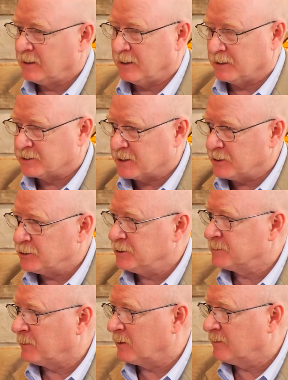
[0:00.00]
Extension
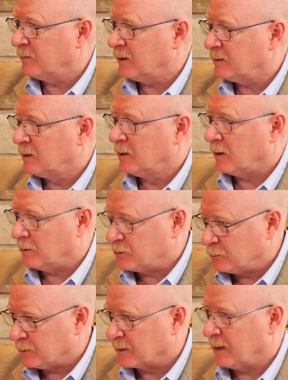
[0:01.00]
is part of that. Our
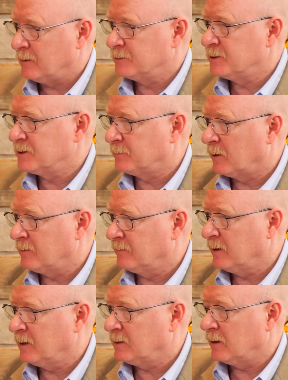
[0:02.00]
two-year colleges are part of
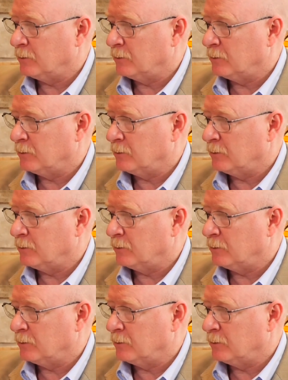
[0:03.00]
that.